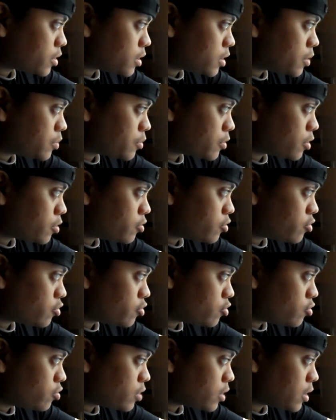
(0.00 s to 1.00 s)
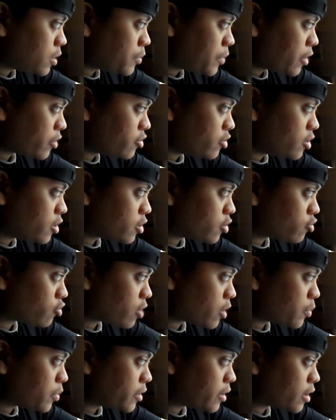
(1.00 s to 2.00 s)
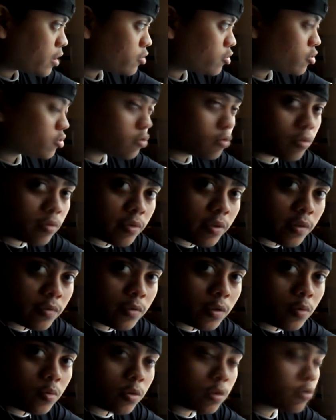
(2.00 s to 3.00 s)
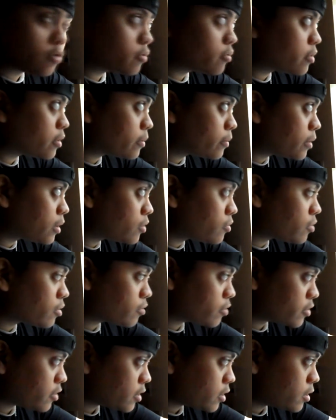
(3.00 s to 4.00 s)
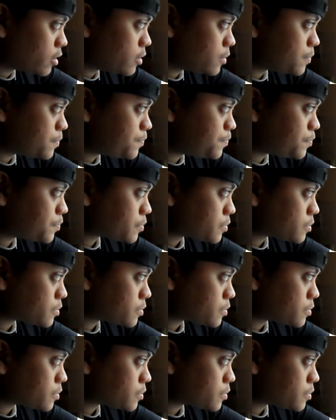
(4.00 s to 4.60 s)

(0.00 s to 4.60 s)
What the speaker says: but I'm actually gonna drop it down to 250, 1/250th of a second.